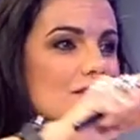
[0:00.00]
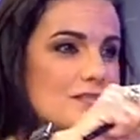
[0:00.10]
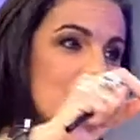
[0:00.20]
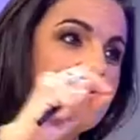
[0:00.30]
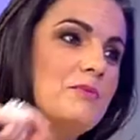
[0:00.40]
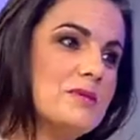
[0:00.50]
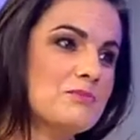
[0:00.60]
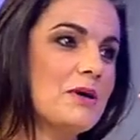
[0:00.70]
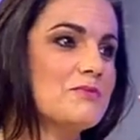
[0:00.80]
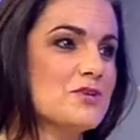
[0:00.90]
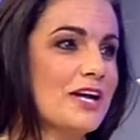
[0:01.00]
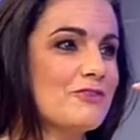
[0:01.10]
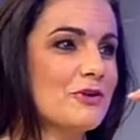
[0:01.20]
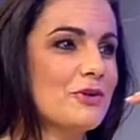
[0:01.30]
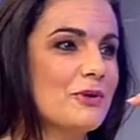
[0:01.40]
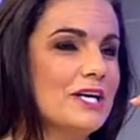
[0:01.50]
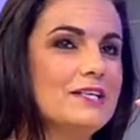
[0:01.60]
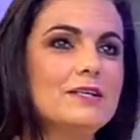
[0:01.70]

to give me a piece of paper so I can throw it away.